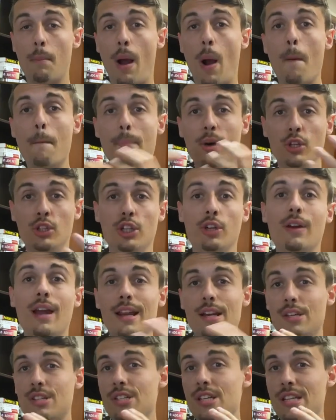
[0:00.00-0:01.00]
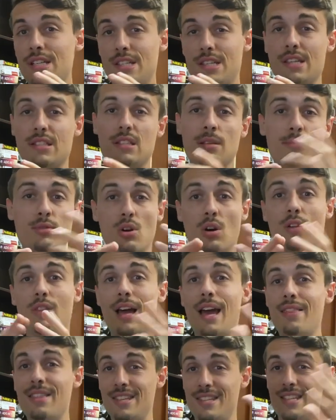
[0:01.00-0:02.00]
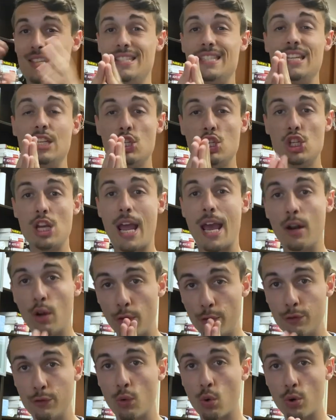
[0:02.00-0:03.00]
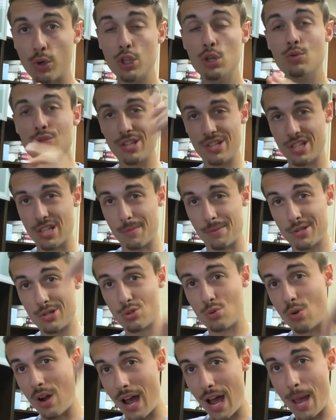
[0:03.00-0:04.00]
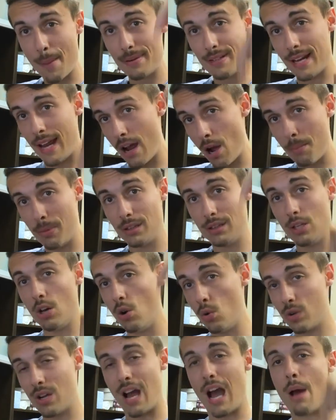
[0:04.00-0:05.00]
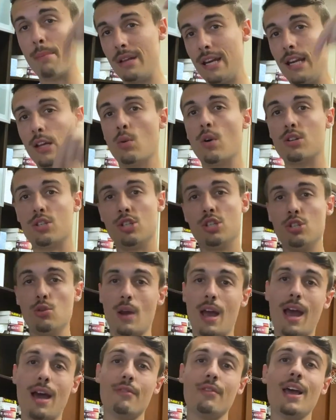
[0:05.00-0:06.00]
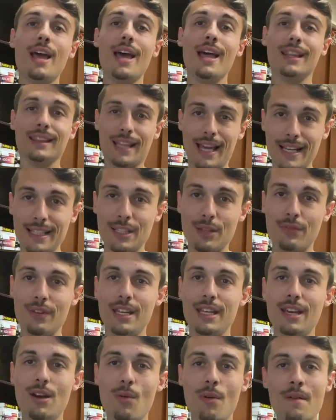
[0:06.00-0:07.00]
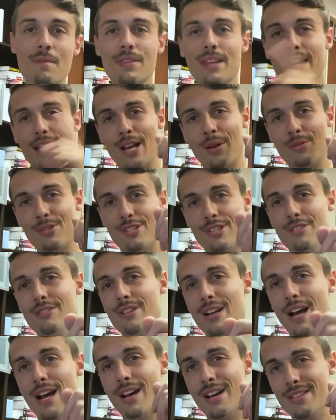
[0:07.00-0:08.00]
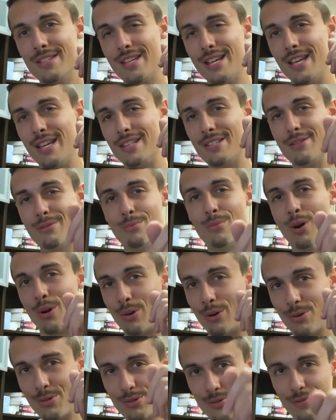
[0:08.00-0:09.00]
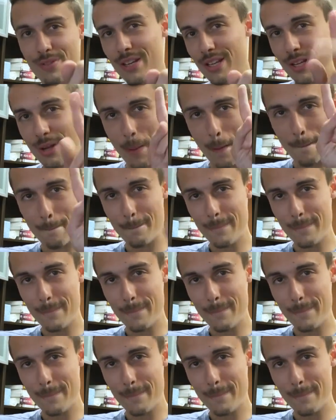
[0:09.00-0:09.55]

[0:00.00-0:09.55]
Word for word: about building your agency systems, all that, this is the channel for you. Just subscribe down below, comment any questions you have, like the video, and I'll see you guys in tomorrow's video.